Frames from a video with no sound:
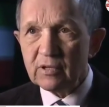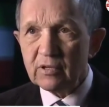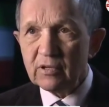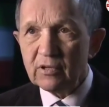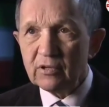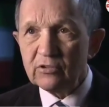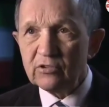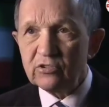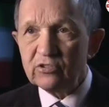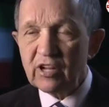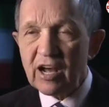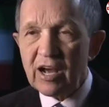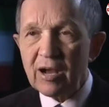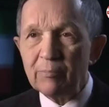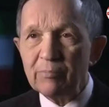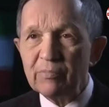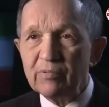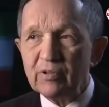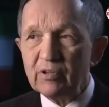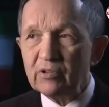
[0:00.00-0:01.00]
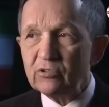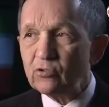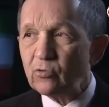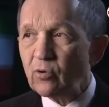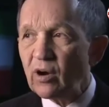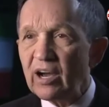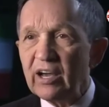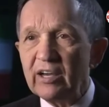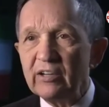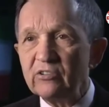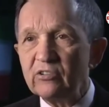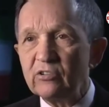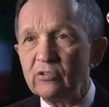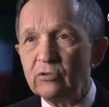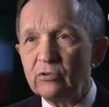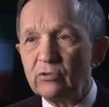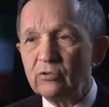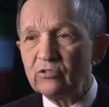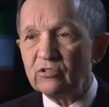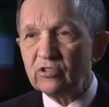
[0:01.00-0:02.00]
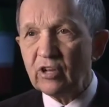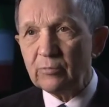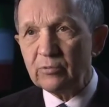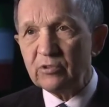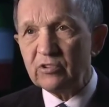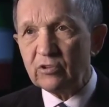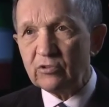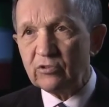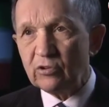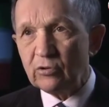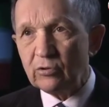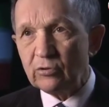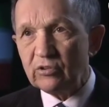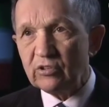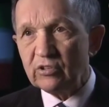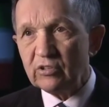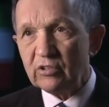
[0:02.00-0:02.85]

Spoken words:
Stop trying to substitute